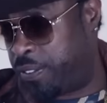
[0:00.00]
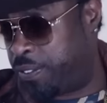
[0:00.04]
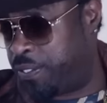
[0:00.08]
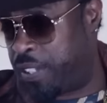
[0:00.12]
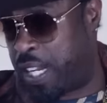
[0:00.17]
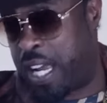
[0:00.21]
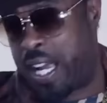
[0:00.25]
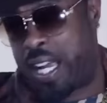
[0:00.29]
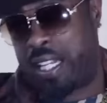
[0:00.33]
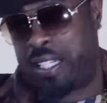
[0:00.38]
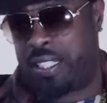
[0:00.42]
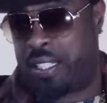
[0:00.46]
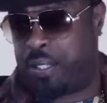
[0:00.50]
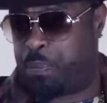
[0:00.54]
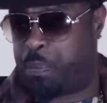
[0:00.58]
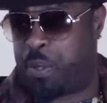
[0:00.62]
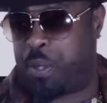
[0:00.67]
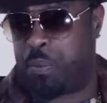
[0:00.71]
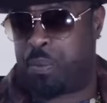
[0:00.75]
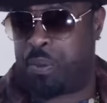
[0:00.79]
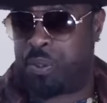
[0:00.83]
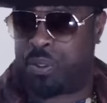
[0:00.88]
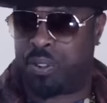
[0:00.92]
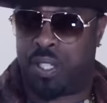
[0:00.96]
if not, the
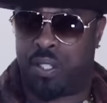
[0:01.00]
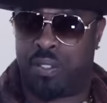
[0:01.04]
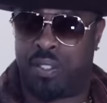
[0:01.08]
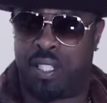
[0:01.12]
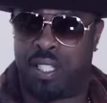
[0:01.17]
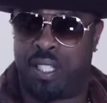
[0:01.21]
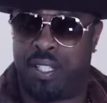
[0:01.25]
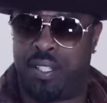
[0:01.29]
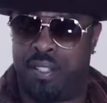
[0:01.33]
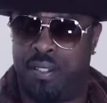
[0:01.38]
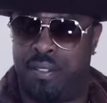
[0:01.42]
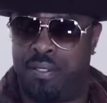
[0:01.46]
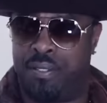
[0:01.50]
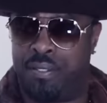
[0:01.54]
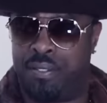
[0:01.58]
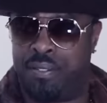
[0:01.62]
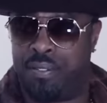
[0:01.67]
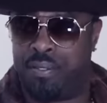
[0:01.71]
people was gonna leave.